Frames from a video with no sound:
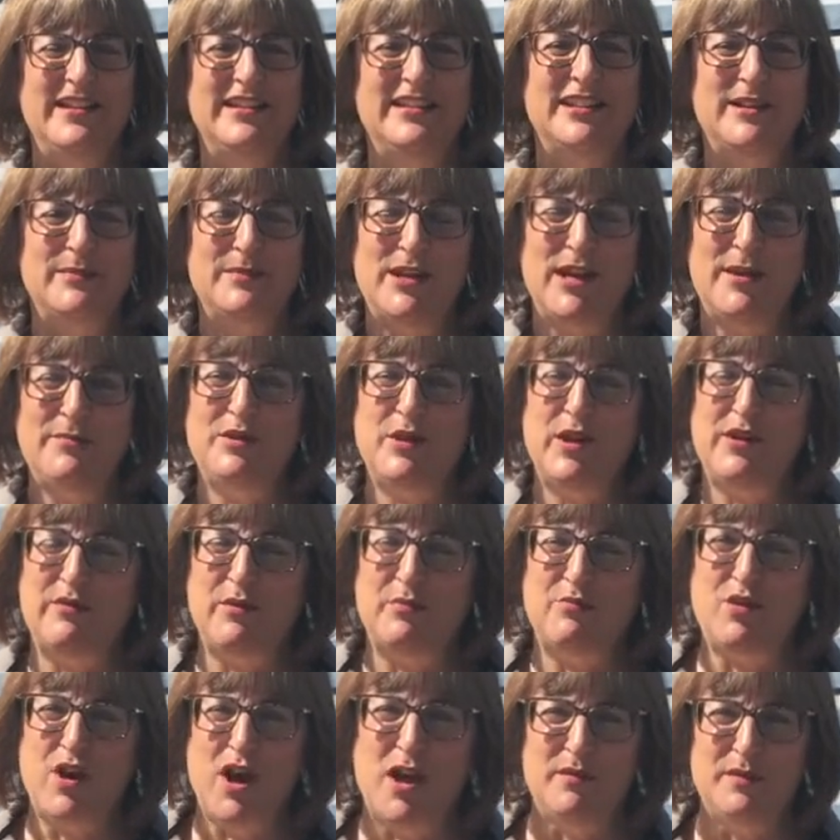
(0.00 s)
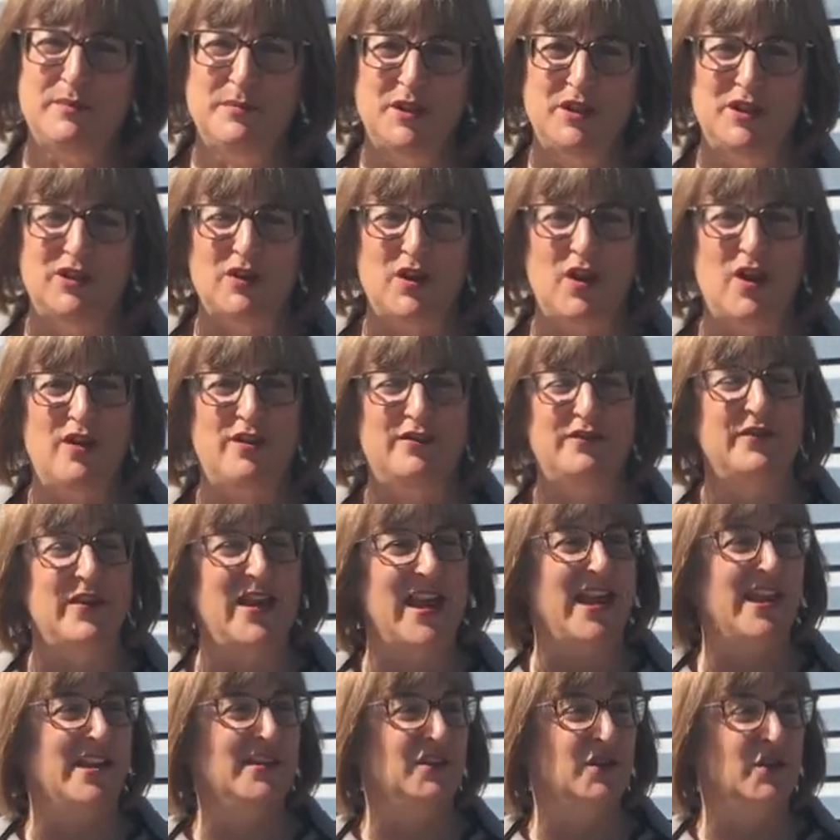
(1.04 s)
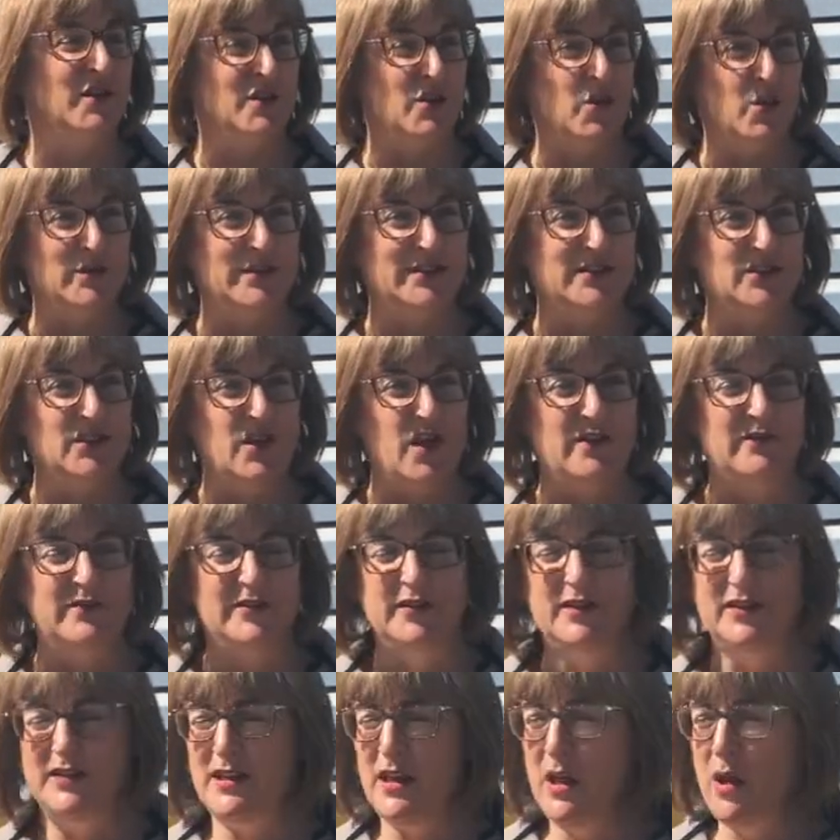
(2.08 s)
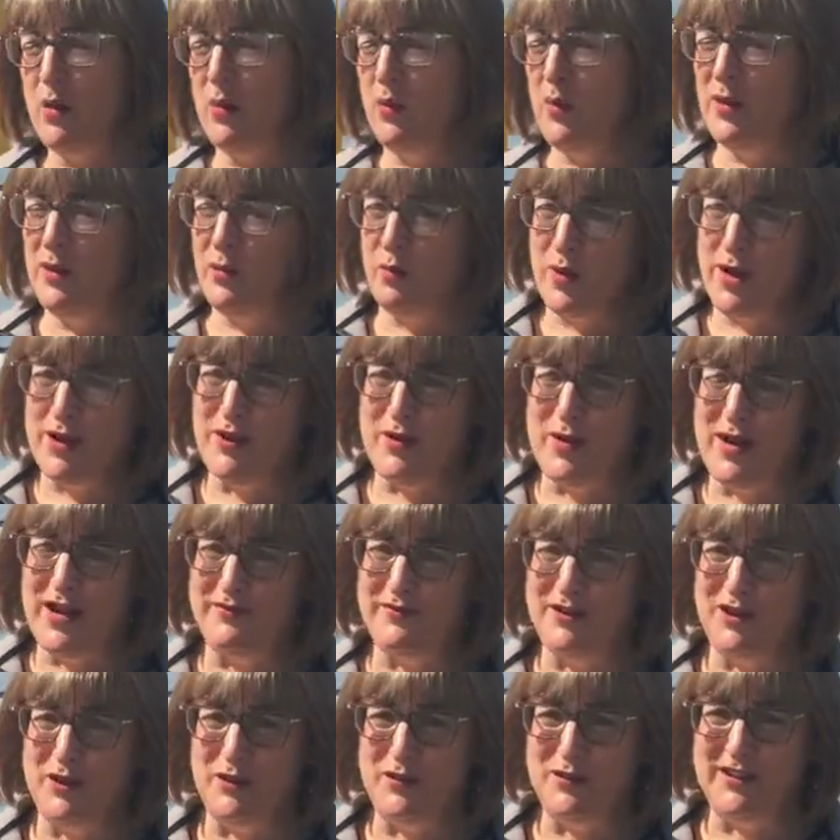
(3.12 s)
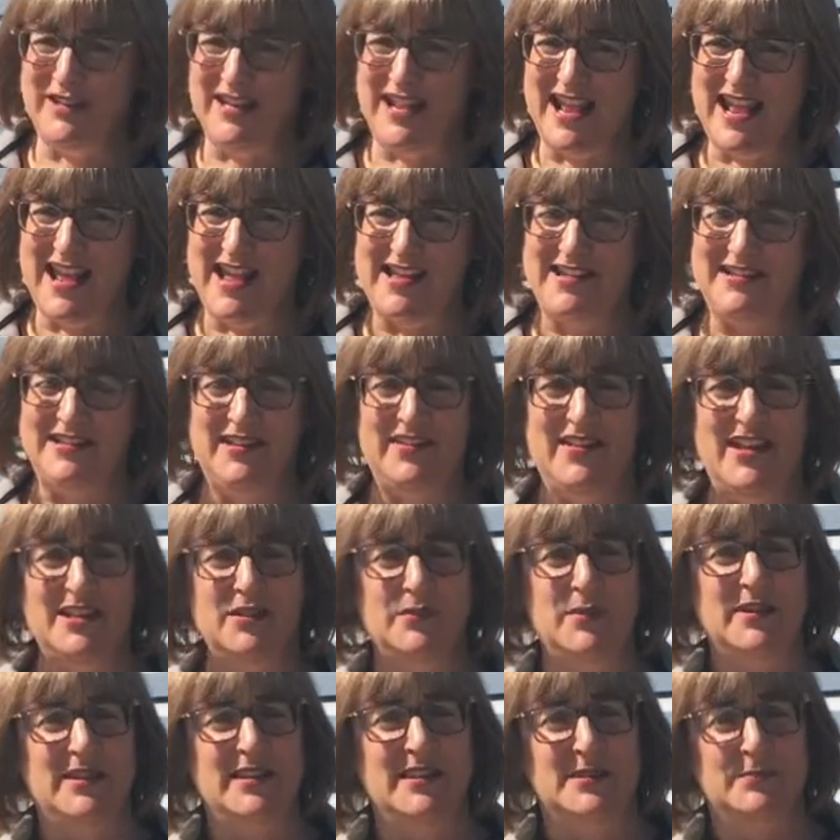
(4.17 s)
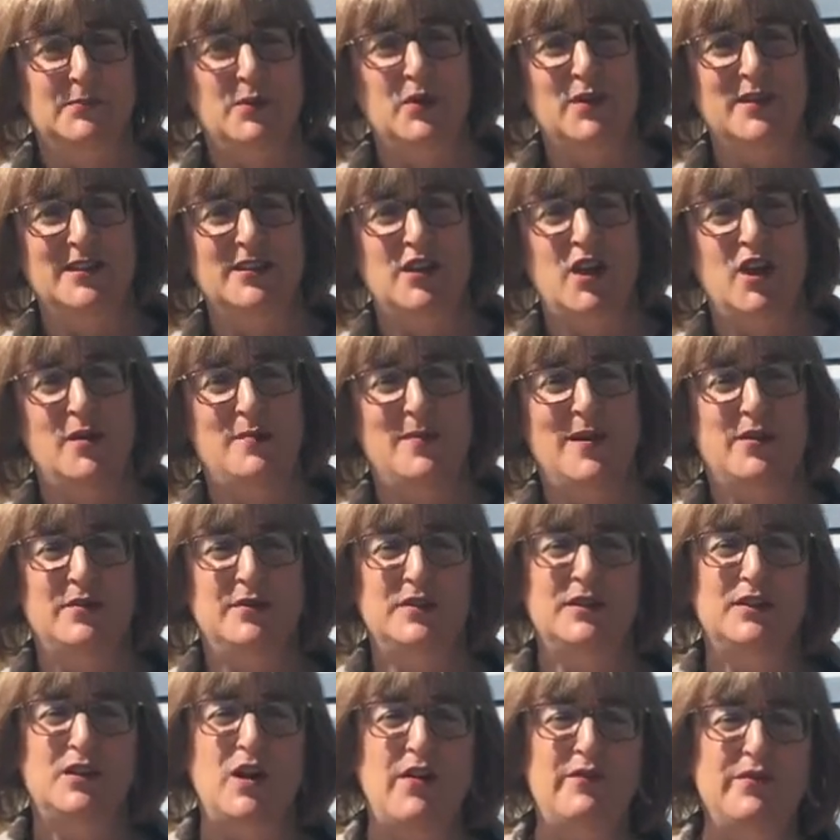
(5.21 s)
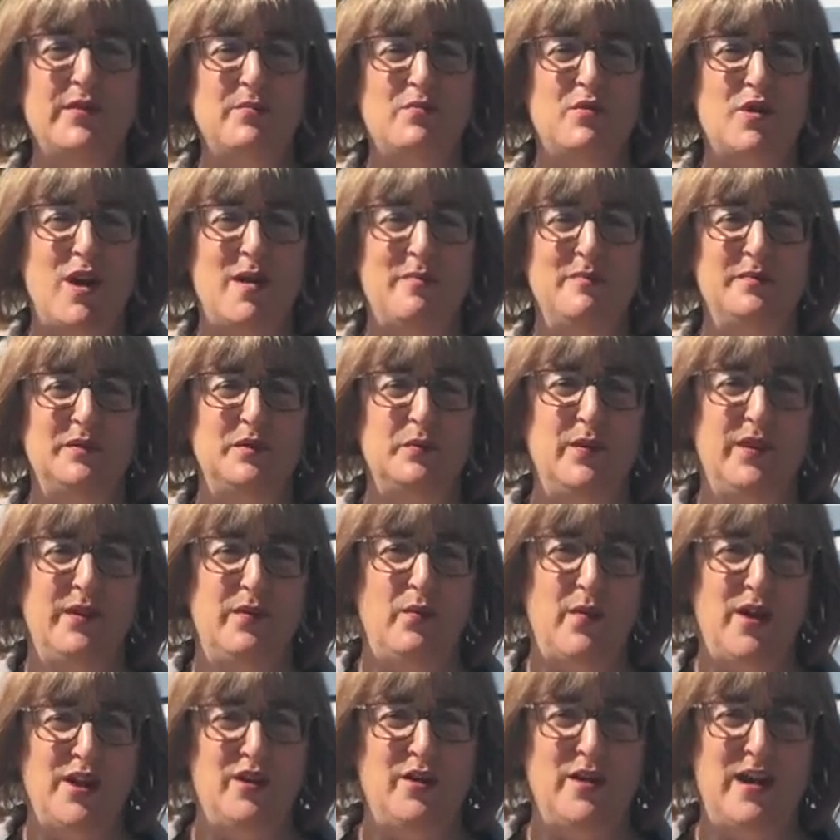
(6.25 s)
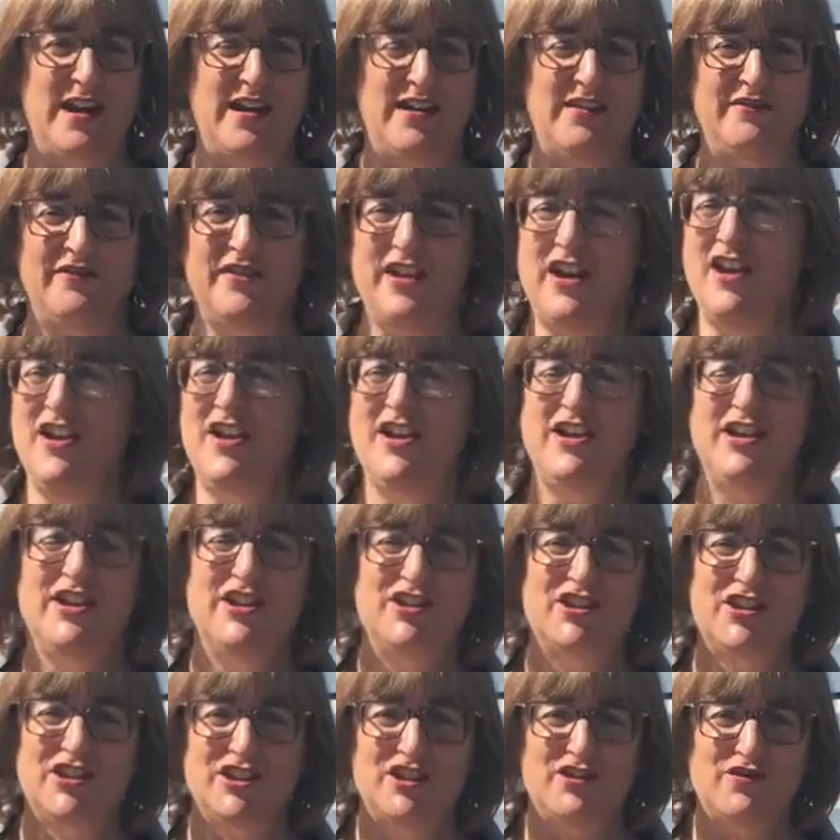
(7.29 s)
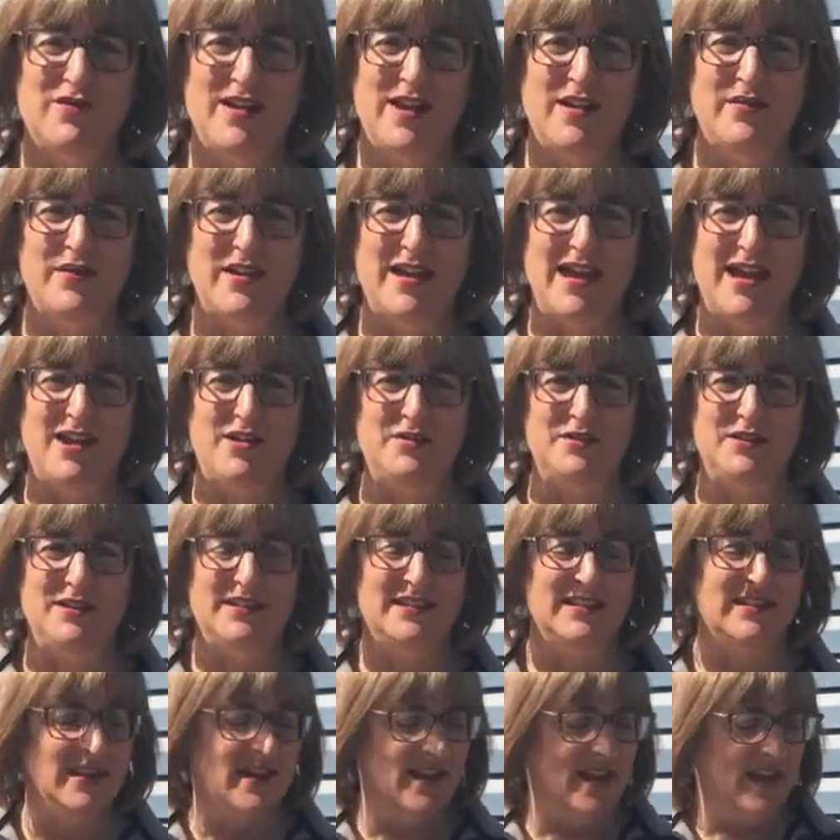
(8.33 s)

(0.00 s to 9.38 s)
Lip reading: Sometimes you have a problem to solve and you can only solve it with what you have close at hand. And that's what this book is all about, is solving problems with what you have just around the house.